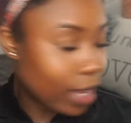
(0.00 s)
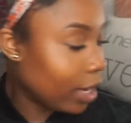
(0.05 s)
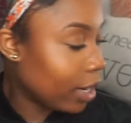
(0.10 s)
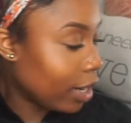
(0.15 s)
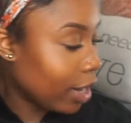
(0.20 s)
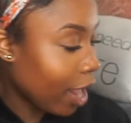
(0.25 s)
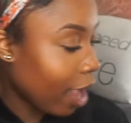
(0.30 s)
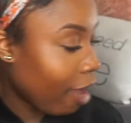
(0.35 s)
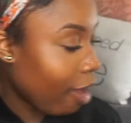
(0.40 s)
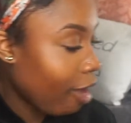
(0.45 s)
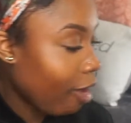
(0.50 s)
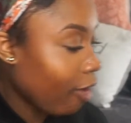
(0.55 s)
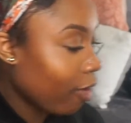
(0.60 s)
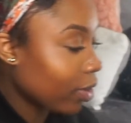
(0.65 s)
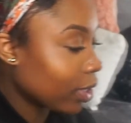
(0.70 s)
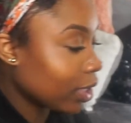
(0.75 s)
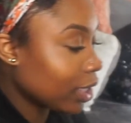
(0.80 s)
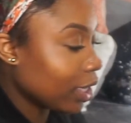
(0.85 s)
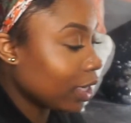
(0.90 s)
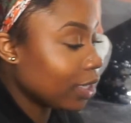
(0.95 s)
Now,
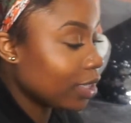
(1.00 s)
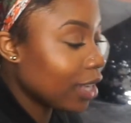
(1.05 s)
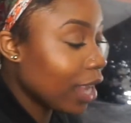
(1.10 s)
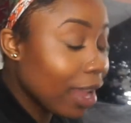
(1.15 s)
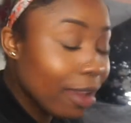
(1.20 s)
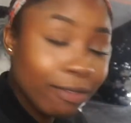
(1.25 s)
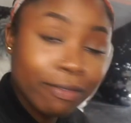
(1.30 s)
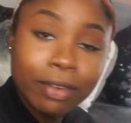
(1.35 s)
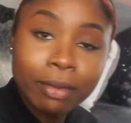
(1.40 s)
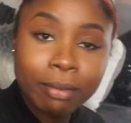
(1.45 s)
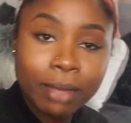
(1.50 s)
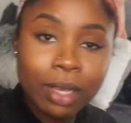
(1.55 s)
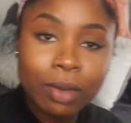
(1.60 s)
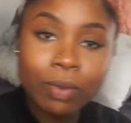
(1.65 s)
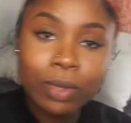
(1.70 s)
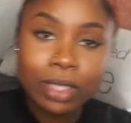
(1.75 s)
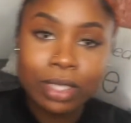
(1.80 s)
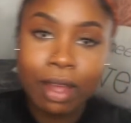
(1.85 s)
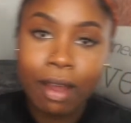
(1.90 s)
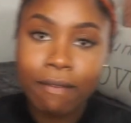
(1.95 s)
today for me
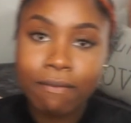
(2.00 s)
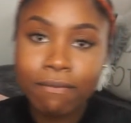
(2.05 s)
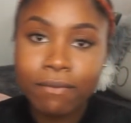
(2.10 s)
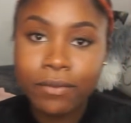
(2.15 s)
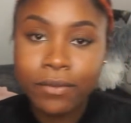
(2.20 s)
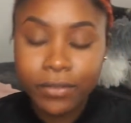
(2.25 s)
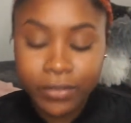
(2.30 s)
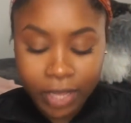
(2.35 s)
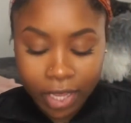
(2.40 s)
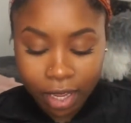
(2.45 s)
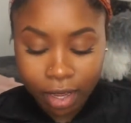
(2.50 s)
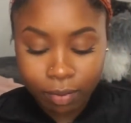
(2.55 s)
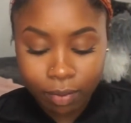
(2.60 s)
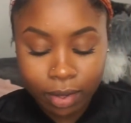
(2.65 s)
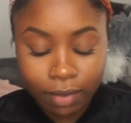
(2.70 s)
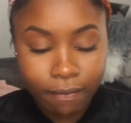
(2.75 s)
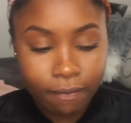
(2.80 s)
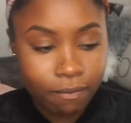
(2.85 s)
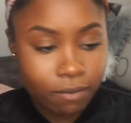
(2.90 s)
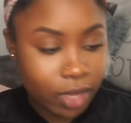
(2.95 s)
was a
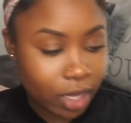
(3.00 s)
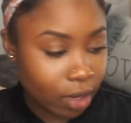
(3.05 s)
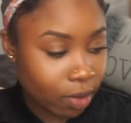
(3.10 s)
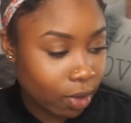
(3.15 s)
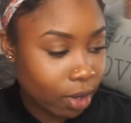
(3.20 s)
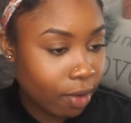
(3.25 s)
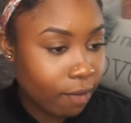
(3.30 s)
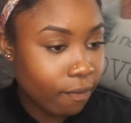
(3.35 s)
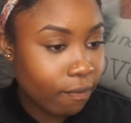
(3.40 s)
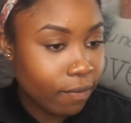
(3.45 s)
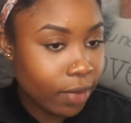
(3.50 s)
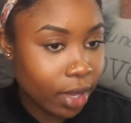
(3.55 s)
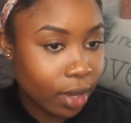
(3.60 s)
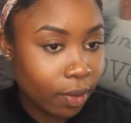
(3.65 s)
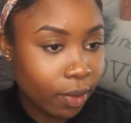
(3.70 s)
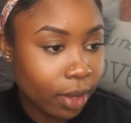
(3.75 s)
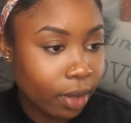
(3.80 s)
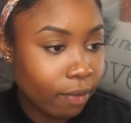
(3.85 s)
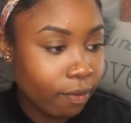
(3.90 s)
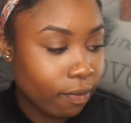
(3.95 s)
very, very,
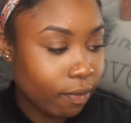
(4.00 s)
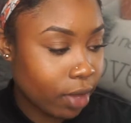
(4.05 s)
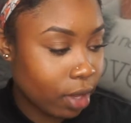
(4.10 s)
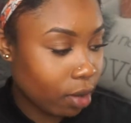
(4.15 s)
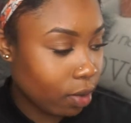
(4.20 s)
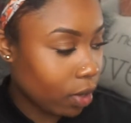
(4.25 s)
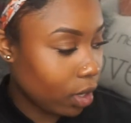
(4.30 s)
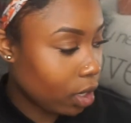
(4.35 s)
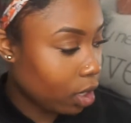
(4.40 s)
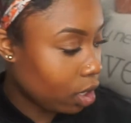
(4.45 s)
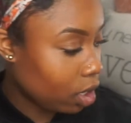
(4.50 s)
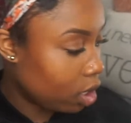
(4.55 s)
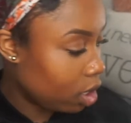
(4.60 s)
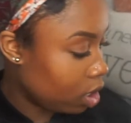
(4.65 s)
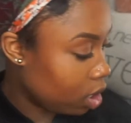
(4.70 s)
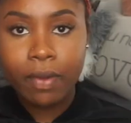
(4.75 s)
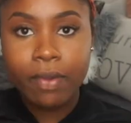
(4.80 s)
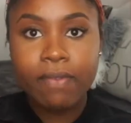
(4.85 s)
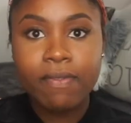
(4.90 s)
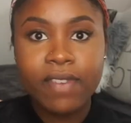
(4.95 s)
very, very,
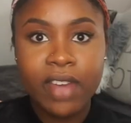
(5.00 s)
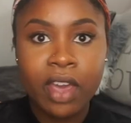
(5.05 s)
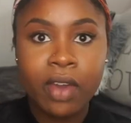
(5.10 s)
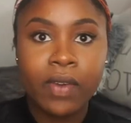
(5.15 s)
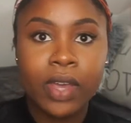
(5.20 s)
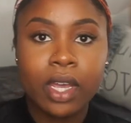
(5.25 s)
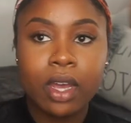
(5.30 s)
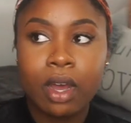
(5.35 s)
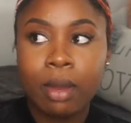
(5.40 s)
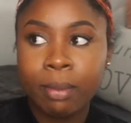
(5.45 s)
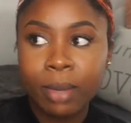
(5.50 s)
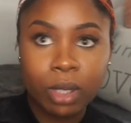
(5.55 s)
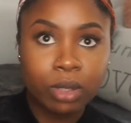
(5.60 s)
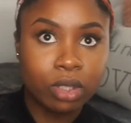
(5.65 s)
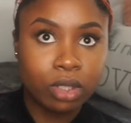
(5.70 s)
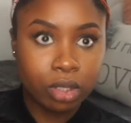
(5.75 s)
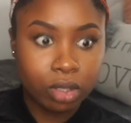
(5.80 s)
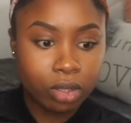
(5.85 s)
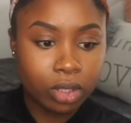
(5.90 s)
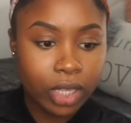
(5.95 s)
very
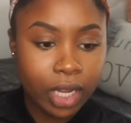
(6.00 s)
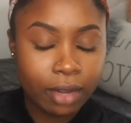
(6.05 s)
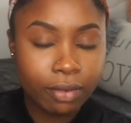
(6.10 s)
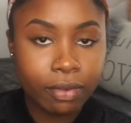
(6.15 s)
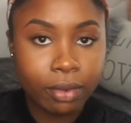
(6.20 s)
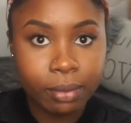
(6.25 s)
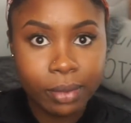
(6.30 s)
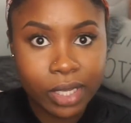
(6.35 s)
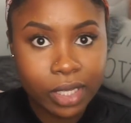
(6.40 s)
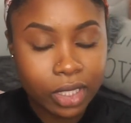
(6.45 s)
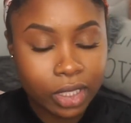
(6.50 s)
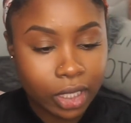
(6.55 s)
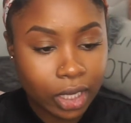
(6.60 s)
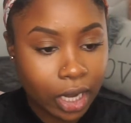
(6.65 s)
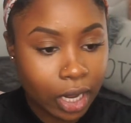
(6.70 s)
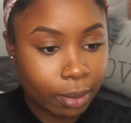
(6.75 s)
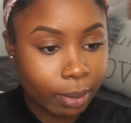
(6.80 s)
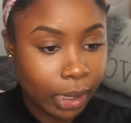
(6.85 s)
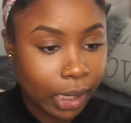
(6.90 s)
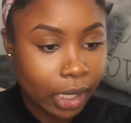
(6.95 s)
emotional day for me
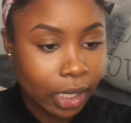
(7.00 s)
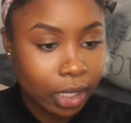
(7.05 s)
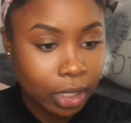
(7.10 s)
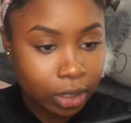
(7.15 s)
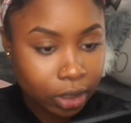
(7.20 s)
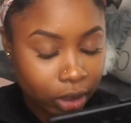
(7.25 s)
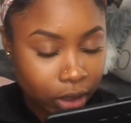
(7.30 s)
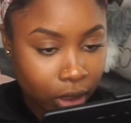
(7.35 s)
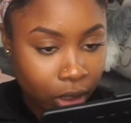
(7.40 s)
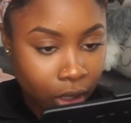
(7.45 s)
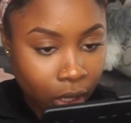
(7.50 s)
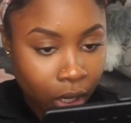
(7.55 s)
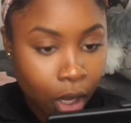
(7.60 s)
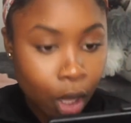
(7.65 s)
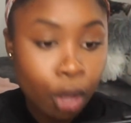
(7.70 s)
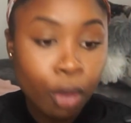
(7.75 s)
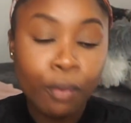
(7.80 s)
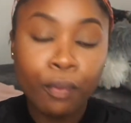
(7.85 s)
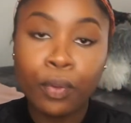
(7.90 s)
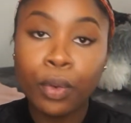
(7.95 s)
today because,
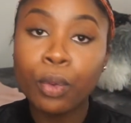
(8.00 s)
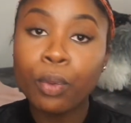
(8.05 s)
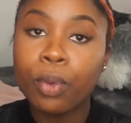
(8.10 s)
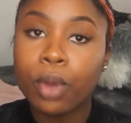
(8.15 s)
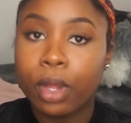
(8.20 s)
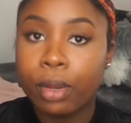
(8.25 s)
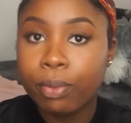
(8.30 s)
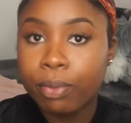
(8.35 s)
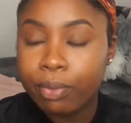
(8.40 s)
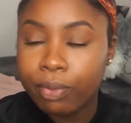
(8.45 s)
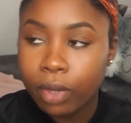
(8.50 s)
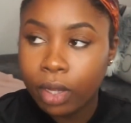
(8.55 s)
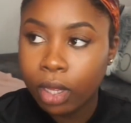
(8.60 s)
for one,